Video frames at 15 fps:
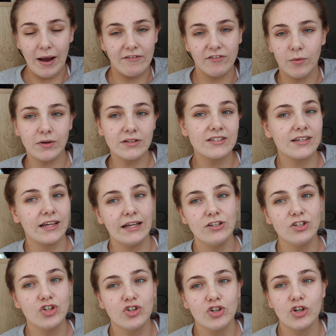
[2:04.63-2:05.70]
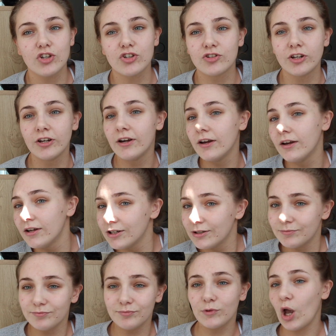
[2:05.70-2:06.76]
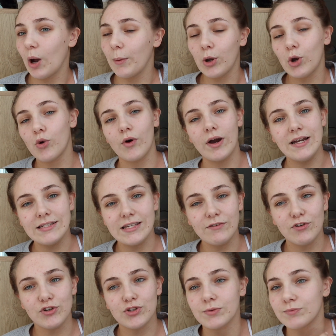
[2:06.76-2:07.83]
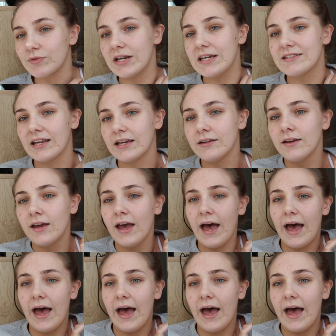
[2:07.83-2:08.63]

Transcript: Everyone's skin's just going crazy for some reason.